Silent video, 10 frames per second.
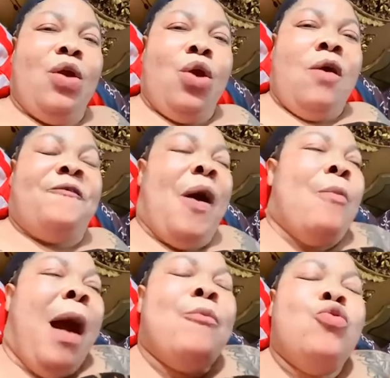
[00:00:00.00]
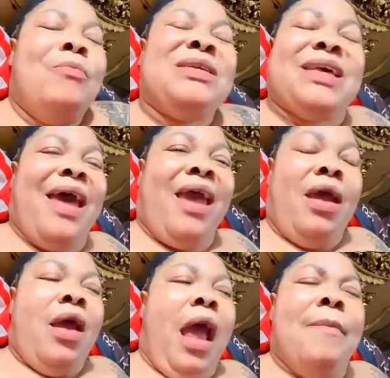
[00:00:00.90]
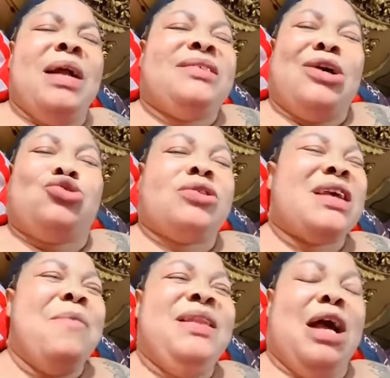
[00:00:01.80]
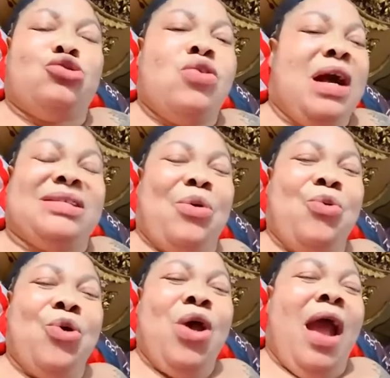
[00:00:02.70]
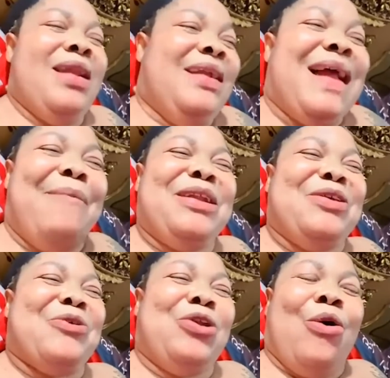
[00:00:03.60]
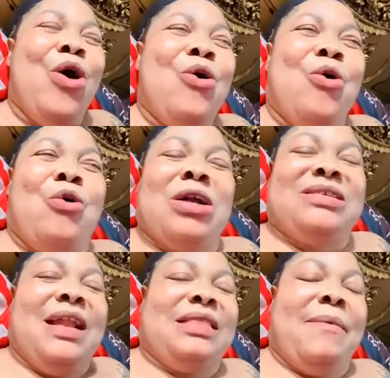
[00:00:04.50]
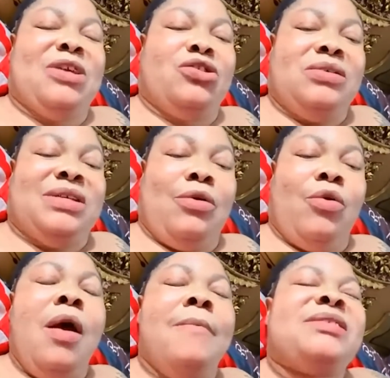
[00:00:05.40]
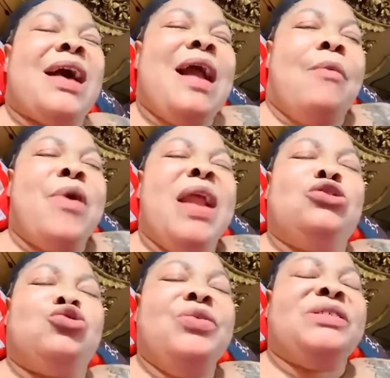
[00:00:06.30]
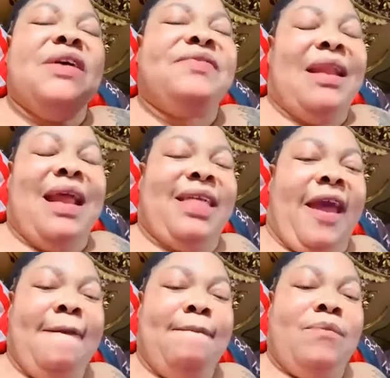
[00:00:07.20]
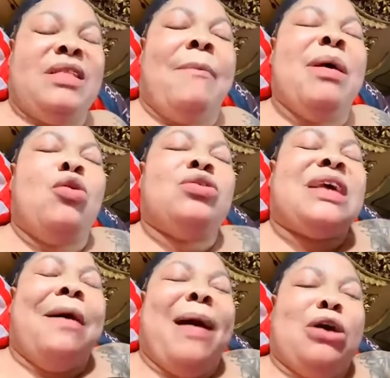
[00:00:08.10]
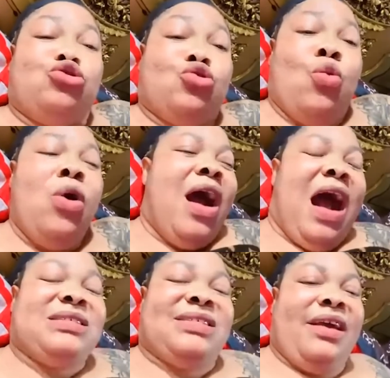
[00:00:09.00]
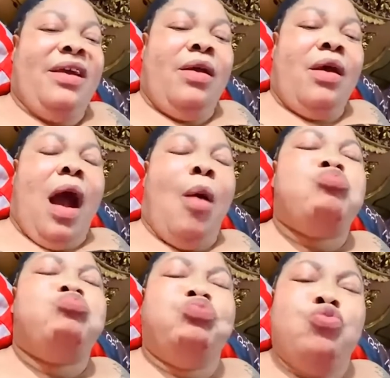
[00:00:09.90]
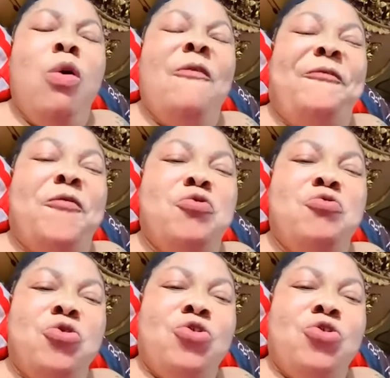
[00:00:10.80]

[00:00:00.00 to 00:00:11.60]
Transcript: Fabam, me say, and my just social media soon Casau, and the dame do law or court letter by Shonsaro. Miss, I am ready to receive the letter. I mean, no shaman so I say, a poor funu,